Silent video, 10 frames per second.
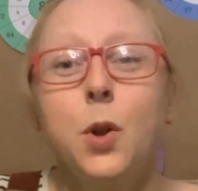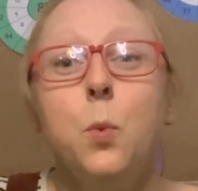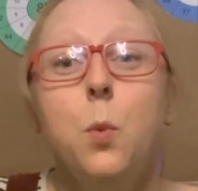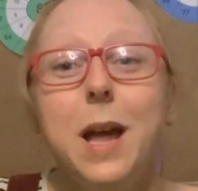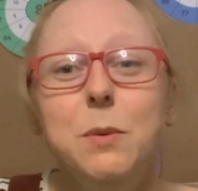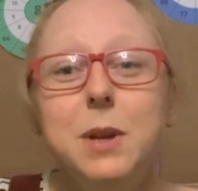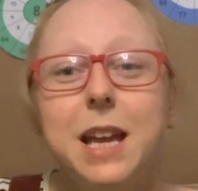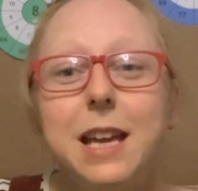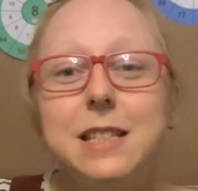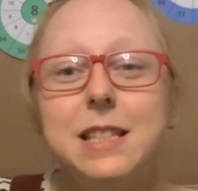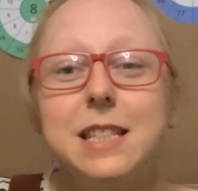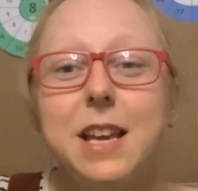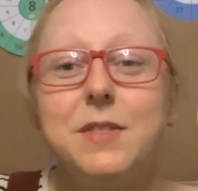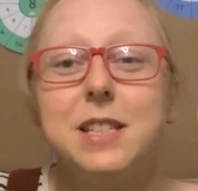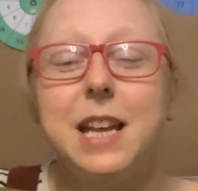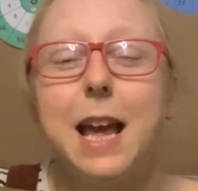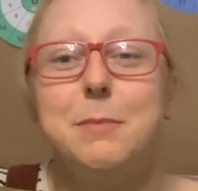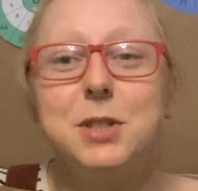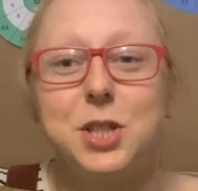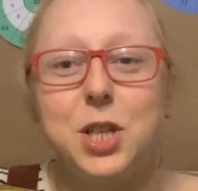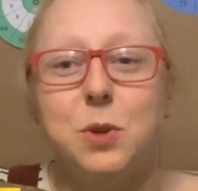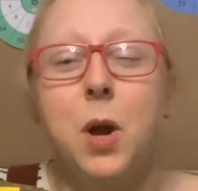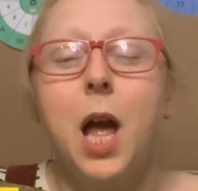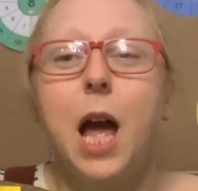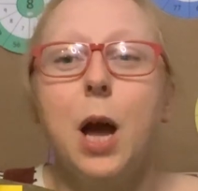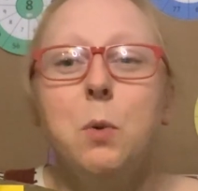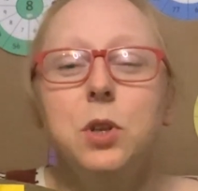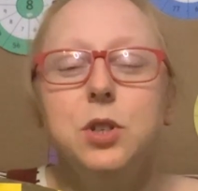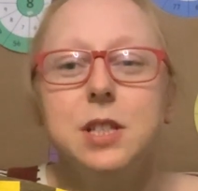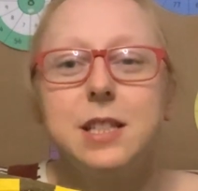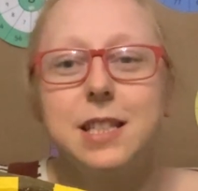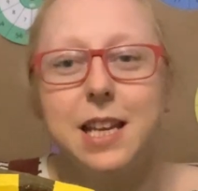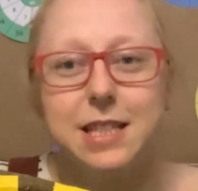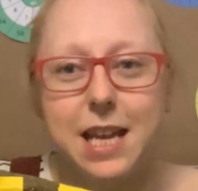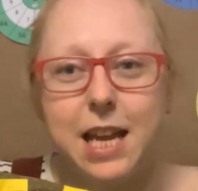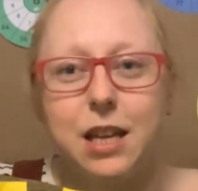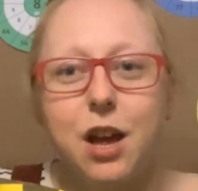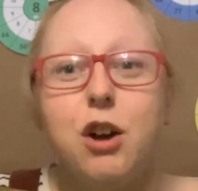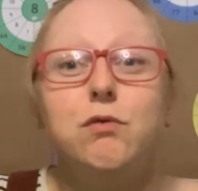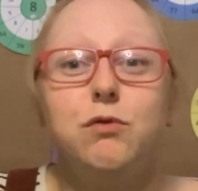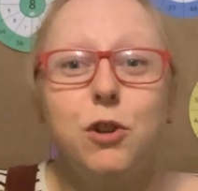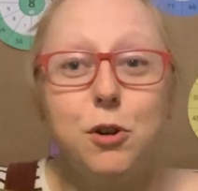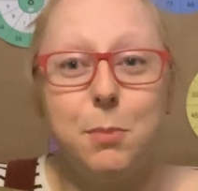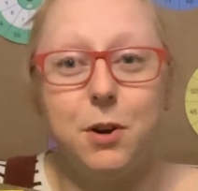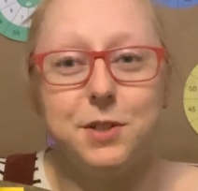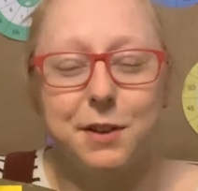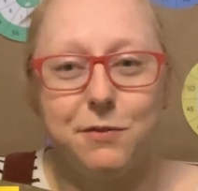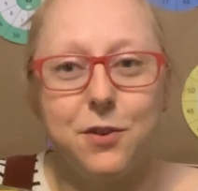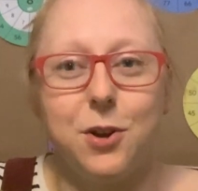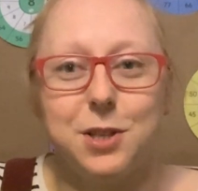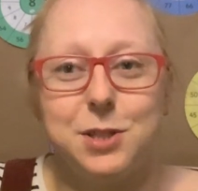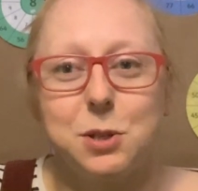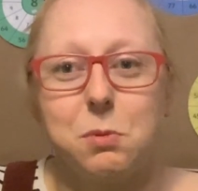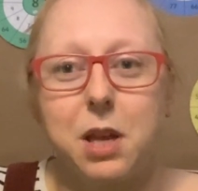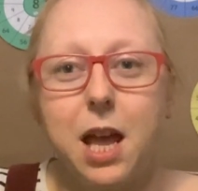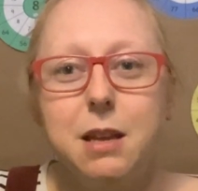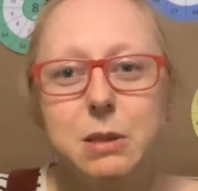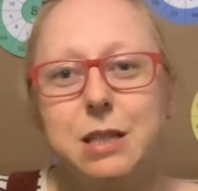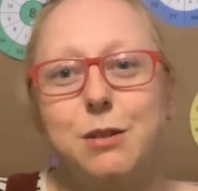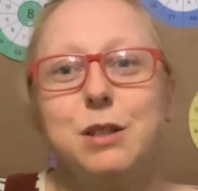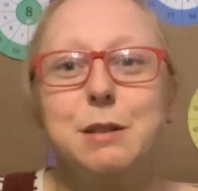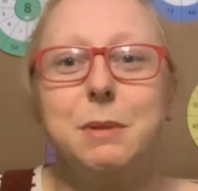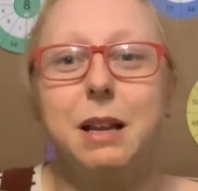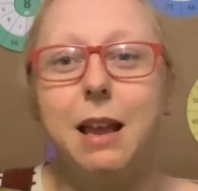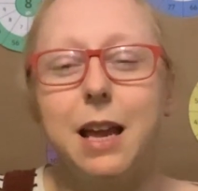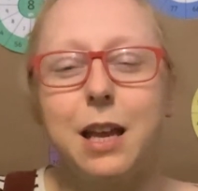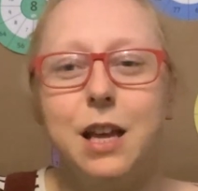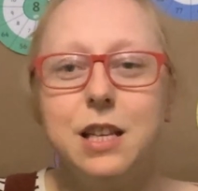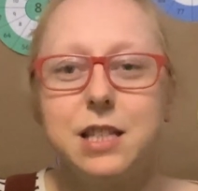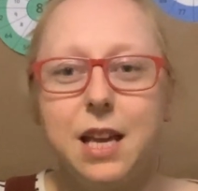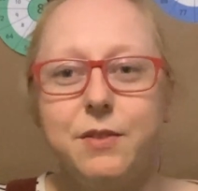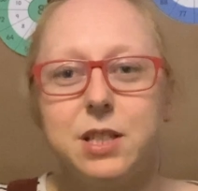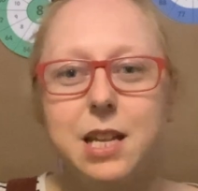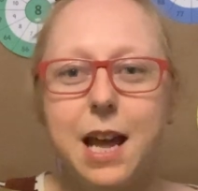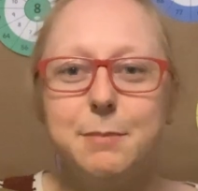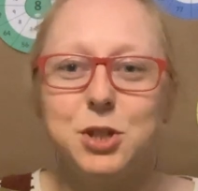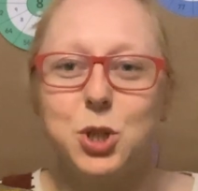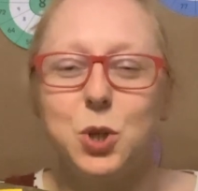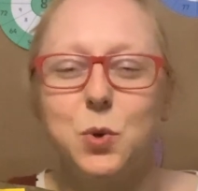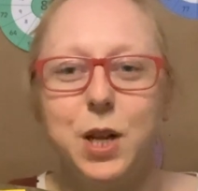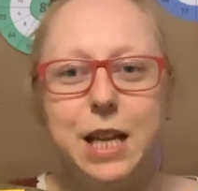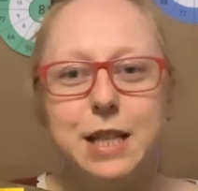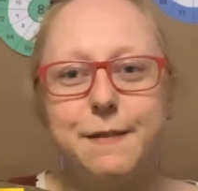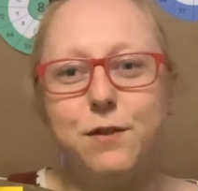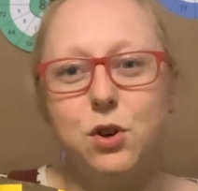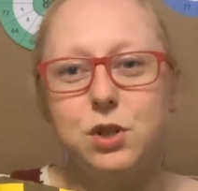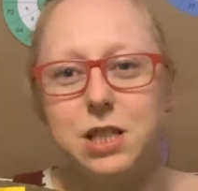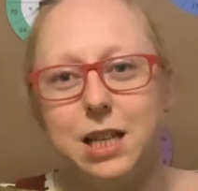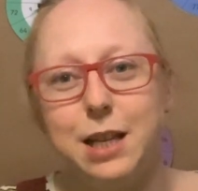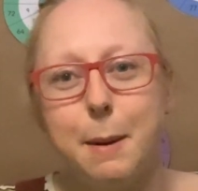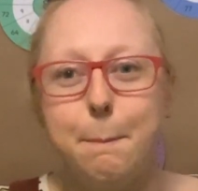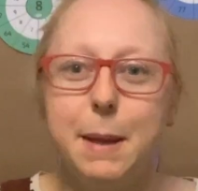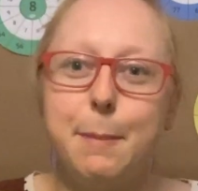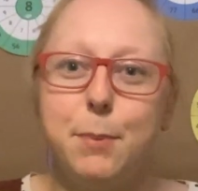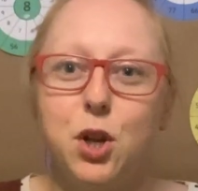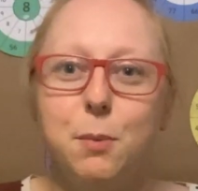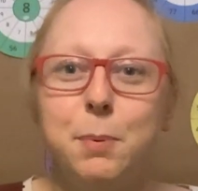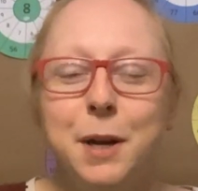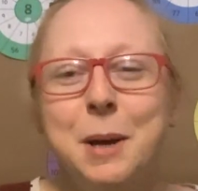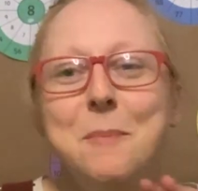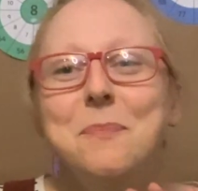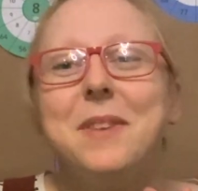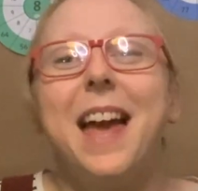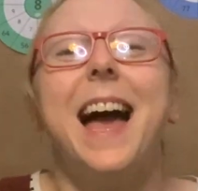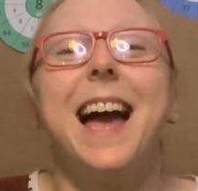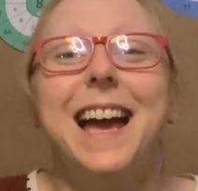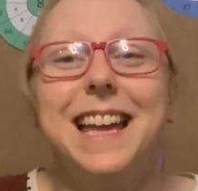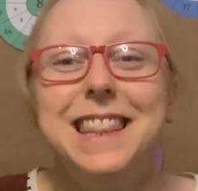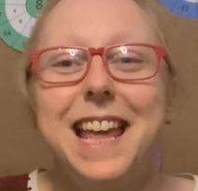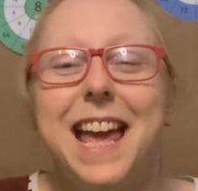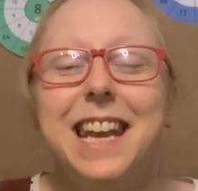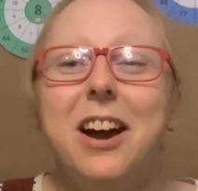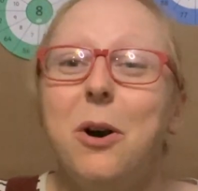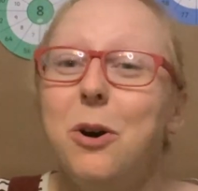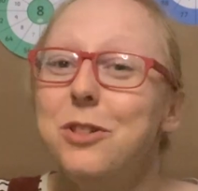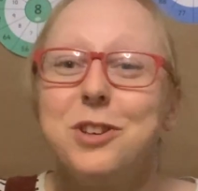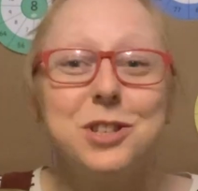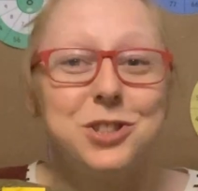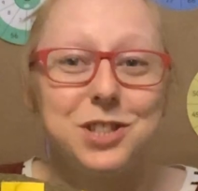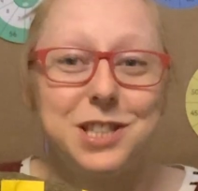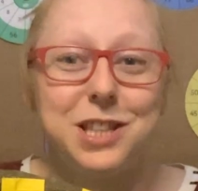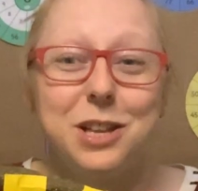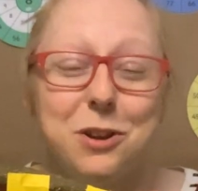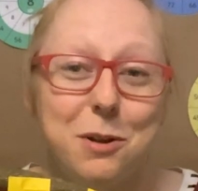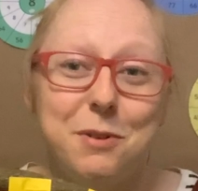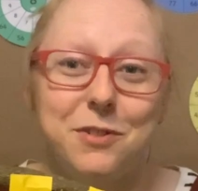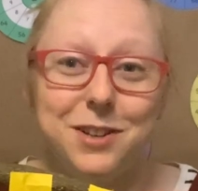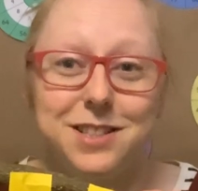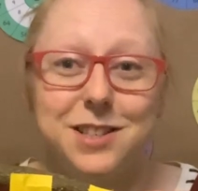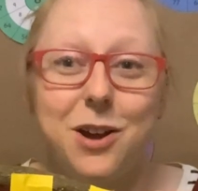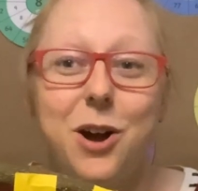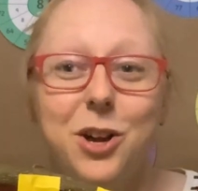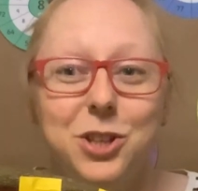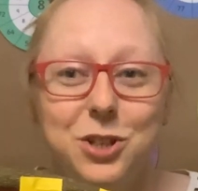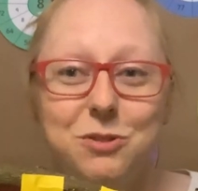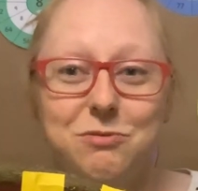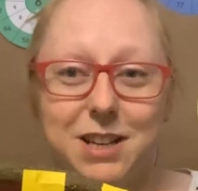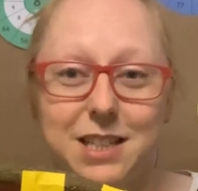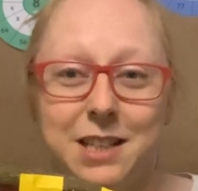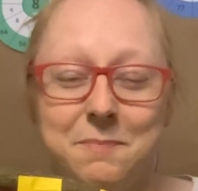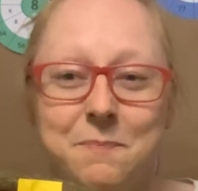When we get to 7 times 2, I want you to say it in a robot voice, okay? So something like 7 times 2 is 14, beep boop. And then all the others just in the normal voice. Are you ready?